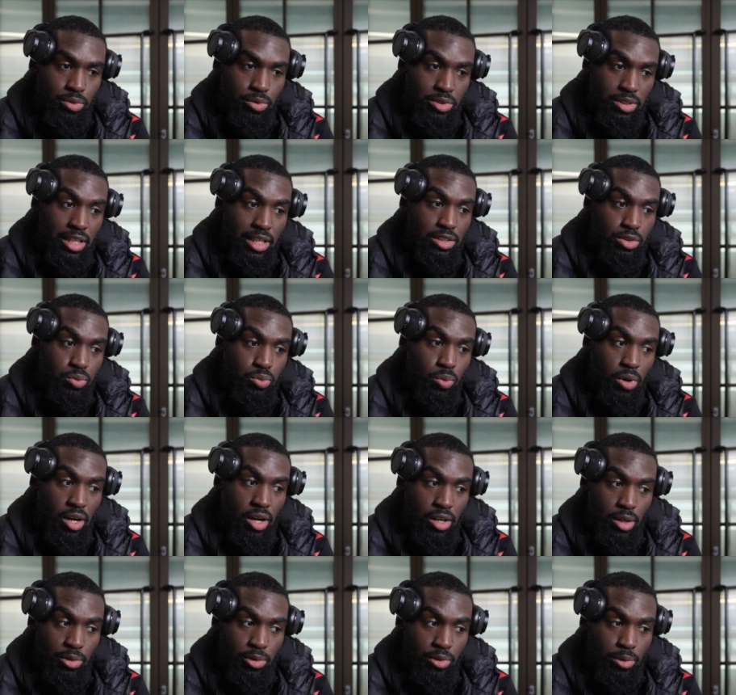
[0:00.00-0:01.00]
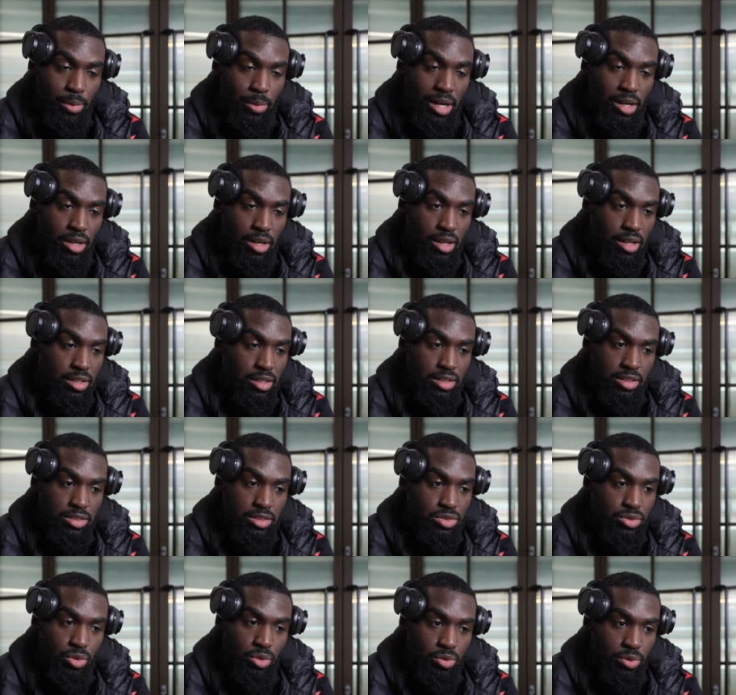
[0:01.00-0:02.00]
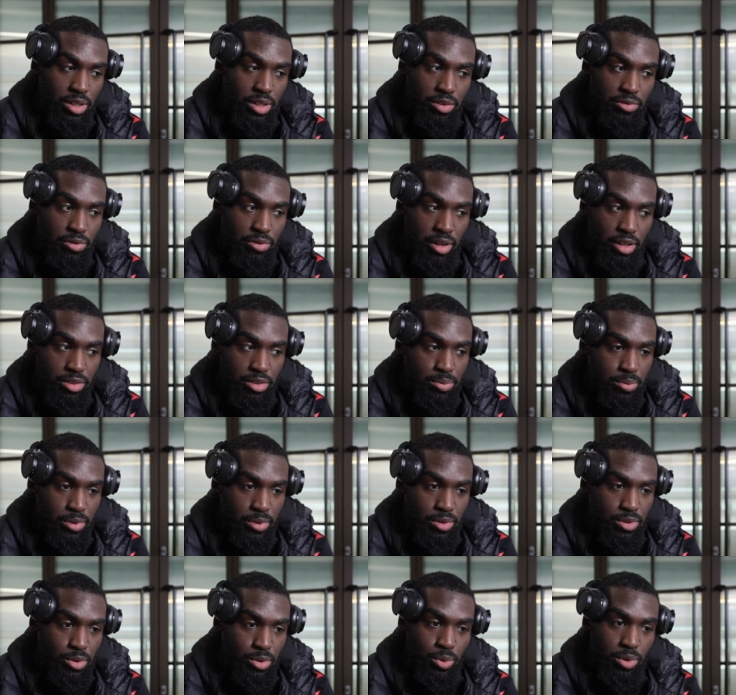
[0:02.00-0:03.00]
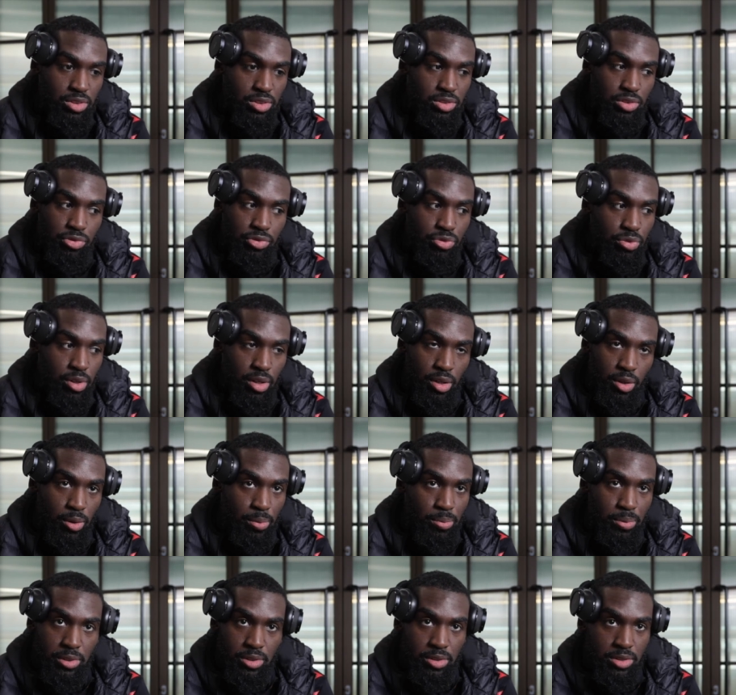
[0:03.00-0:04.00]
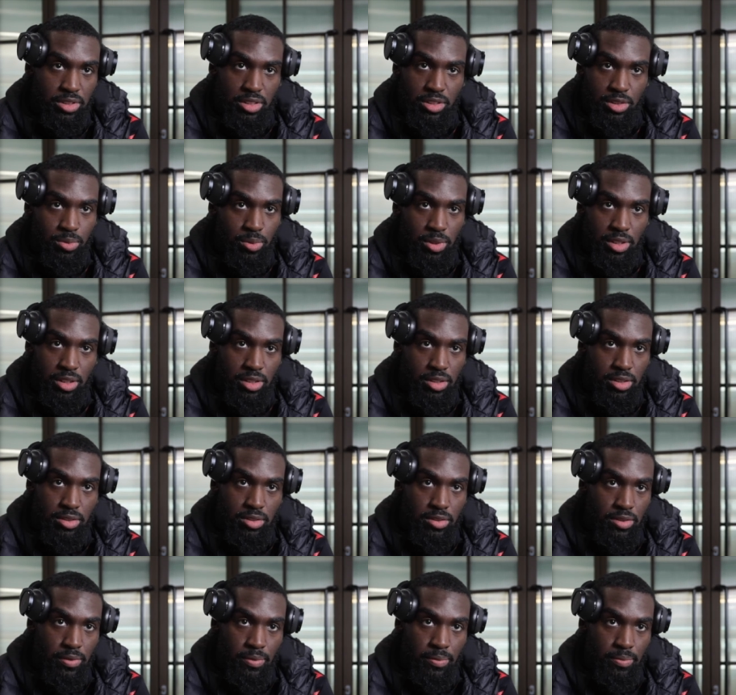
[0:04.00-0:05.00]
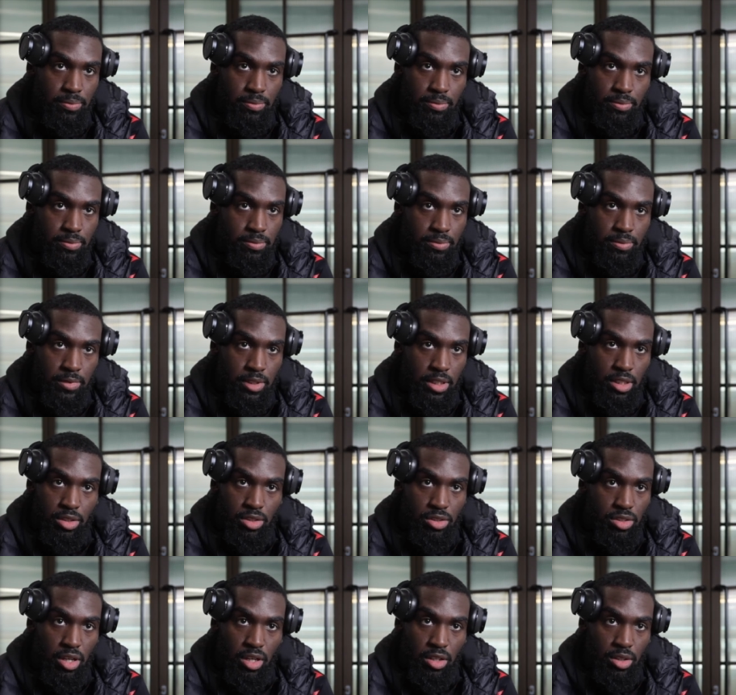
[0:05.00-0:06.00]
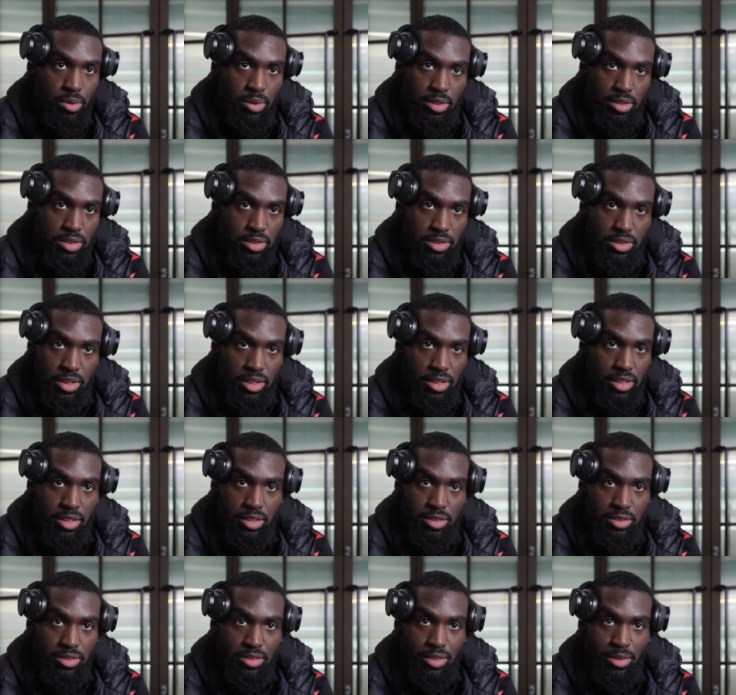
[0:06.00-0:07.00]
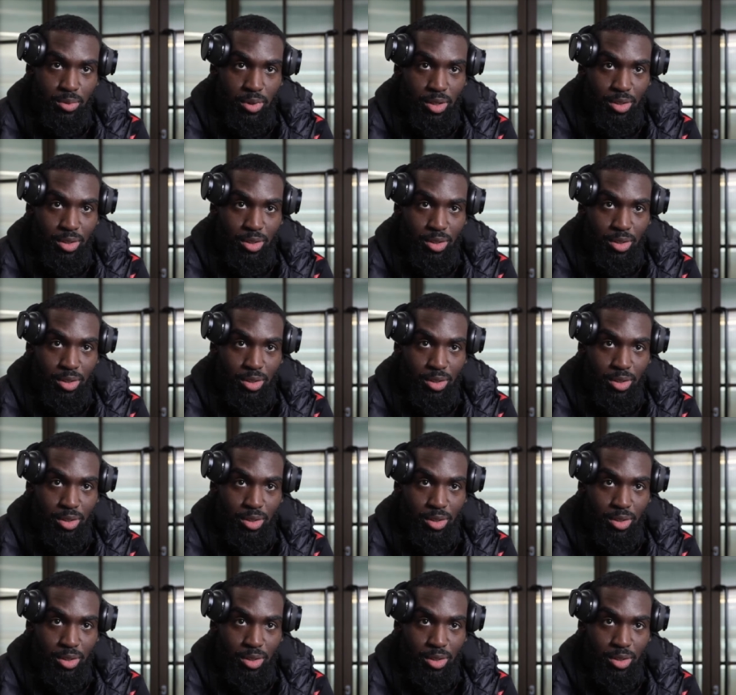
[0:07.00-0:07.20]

That's what I love about art. It's already very spiritual. Once you free it up, it just is what it is. You just gotta go on the journey and see what